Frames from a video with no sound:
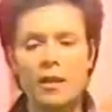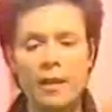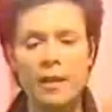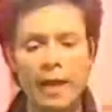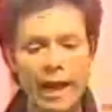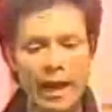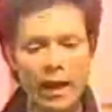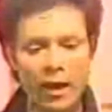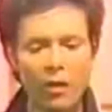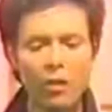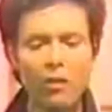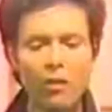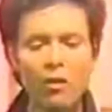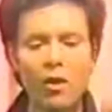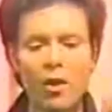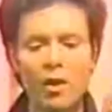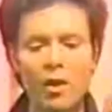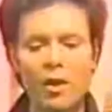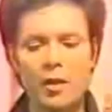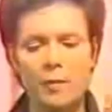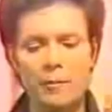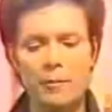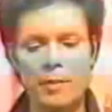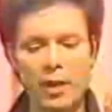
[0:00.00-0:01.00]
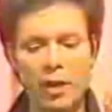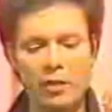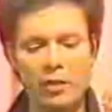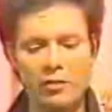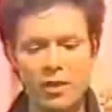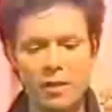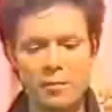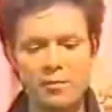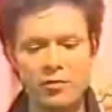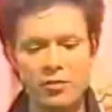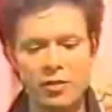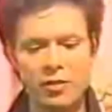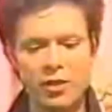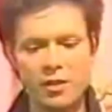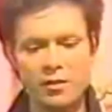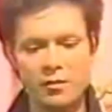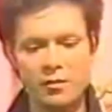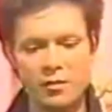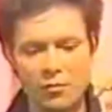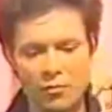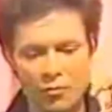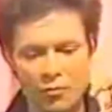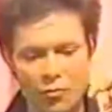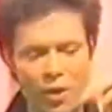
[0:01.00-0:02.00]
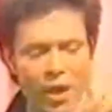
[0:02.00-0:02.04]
Now, because I'm seen